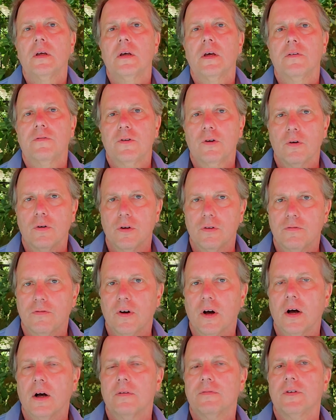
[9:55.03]
if you're
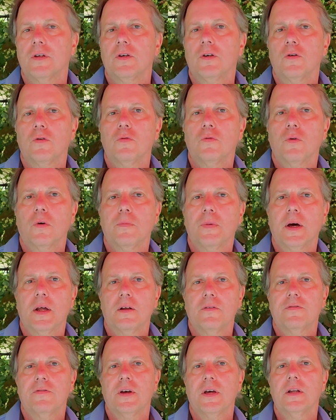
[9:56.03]
involved, you will
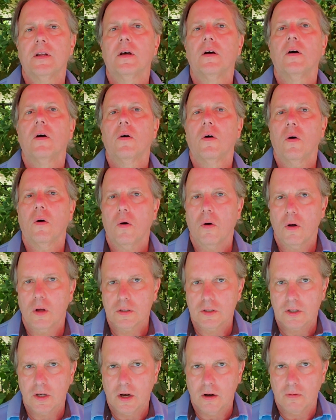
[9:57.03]
benefit
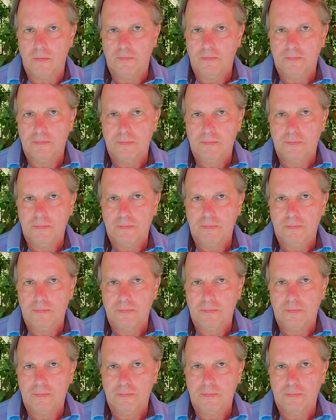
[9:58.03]
also.